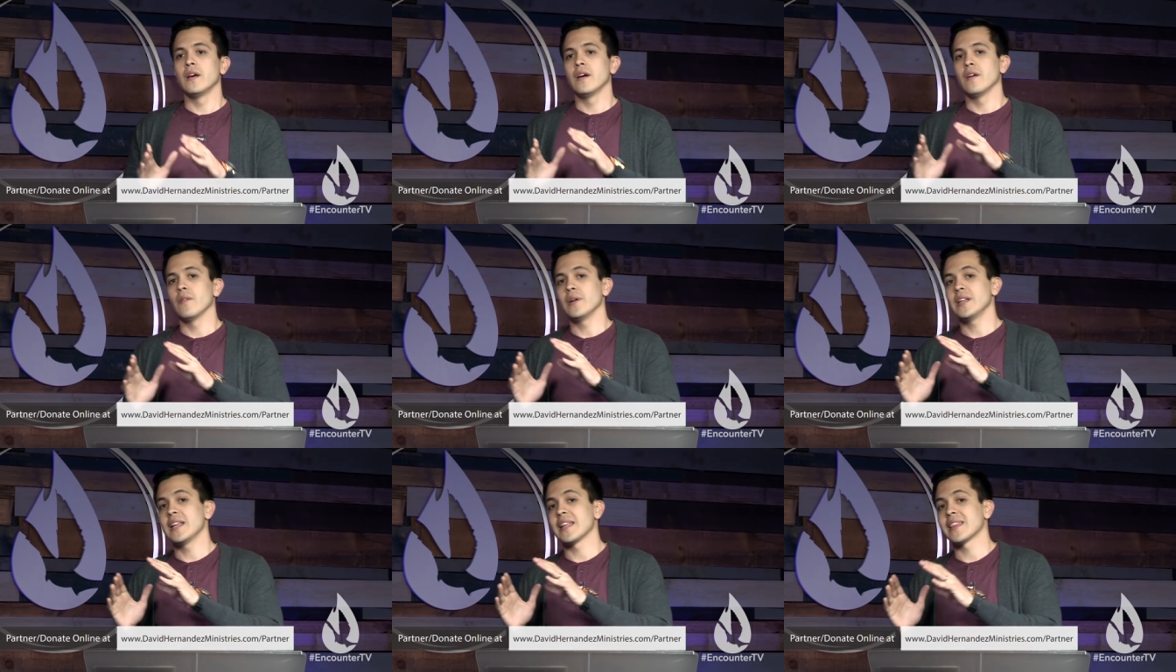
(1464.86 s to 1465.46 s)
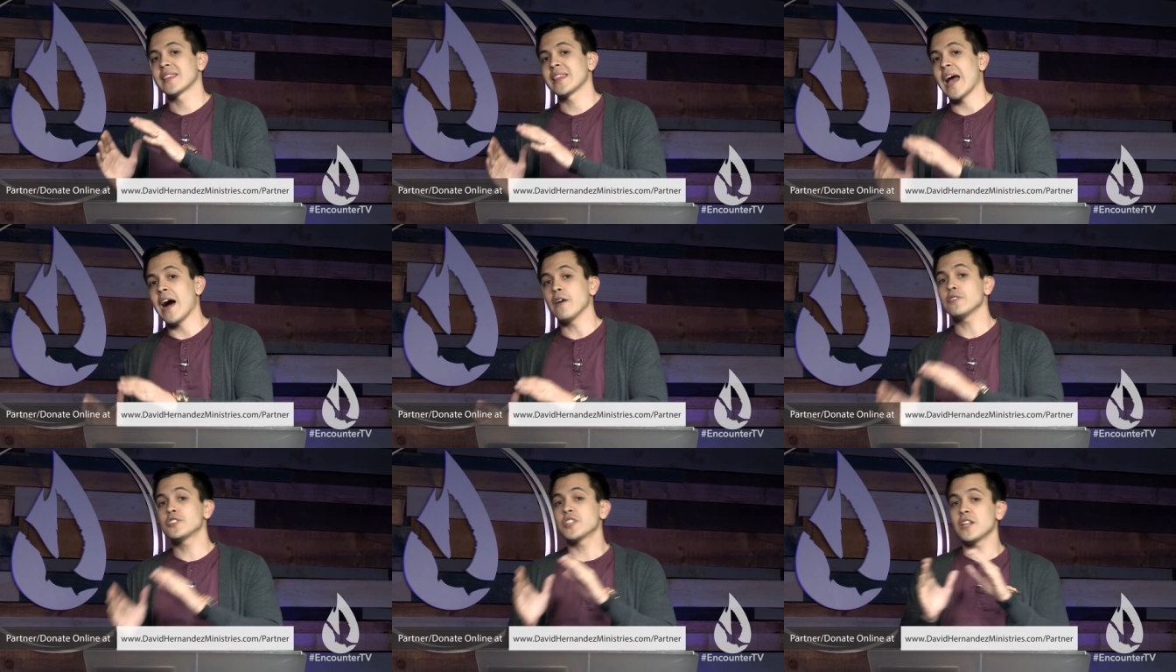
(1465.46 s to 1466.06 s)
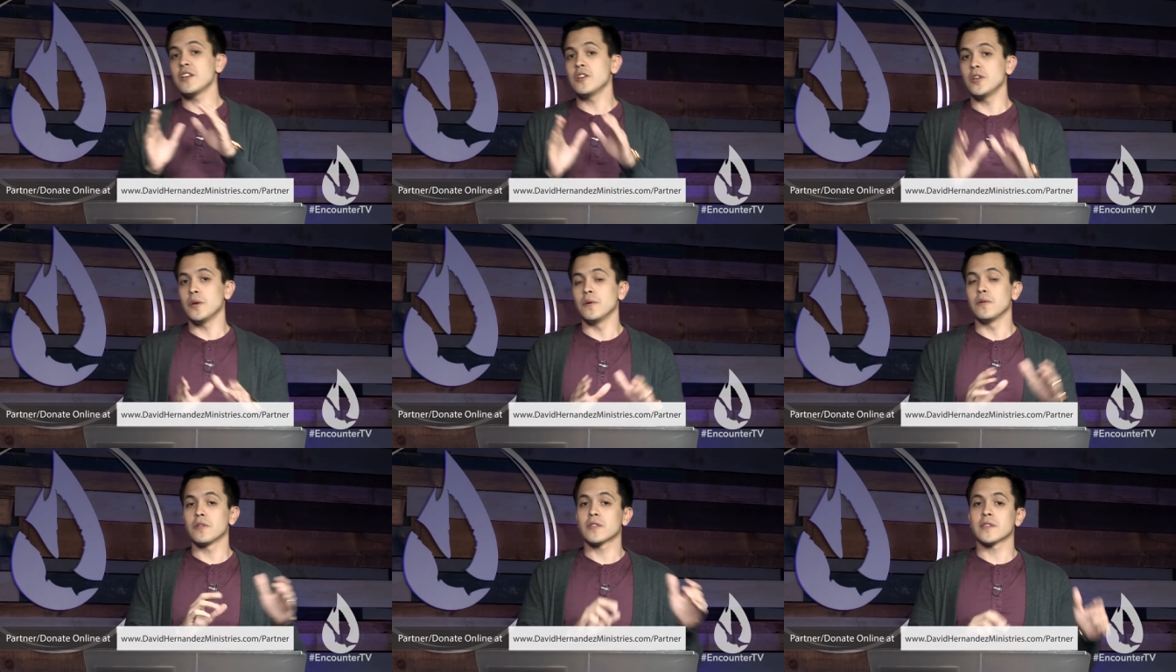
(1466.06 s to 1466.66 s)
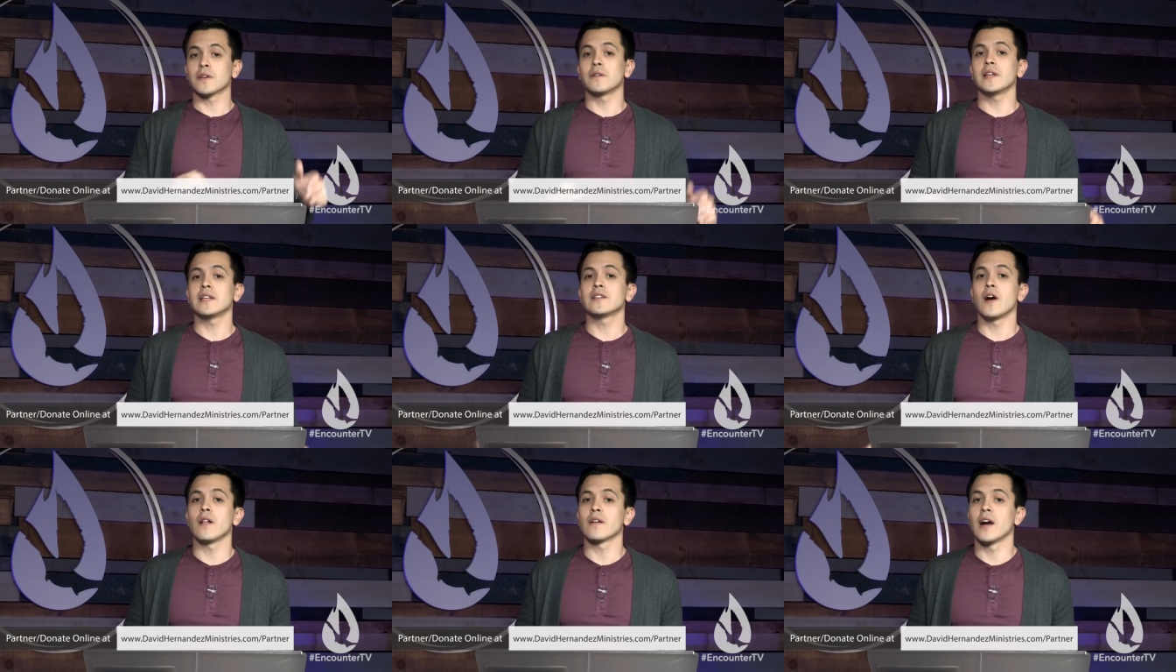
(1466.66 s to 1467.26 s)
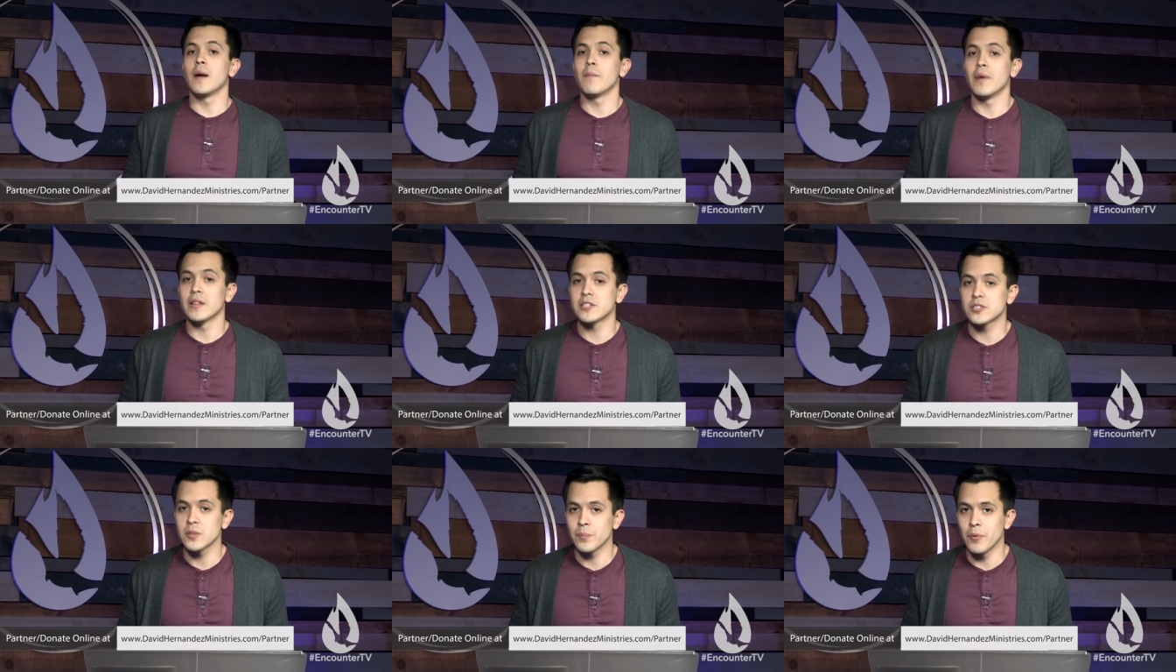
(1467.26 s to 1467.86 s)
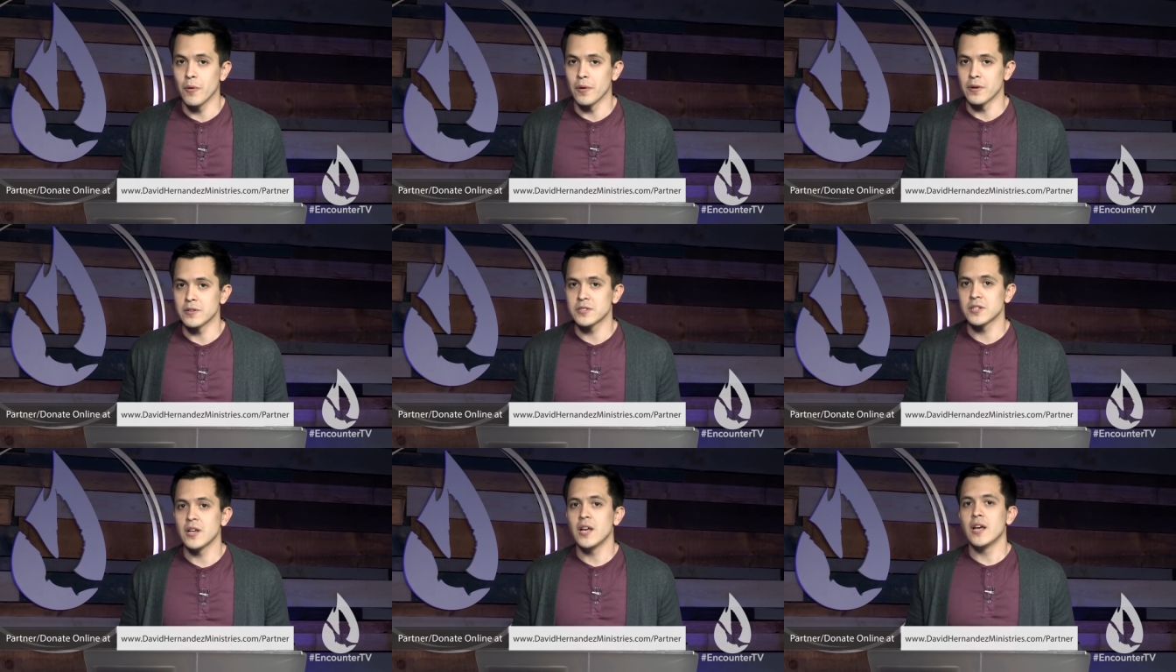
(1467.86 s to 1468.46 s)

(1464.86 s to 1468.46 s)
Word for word: We need a thousand new $30 a month supporters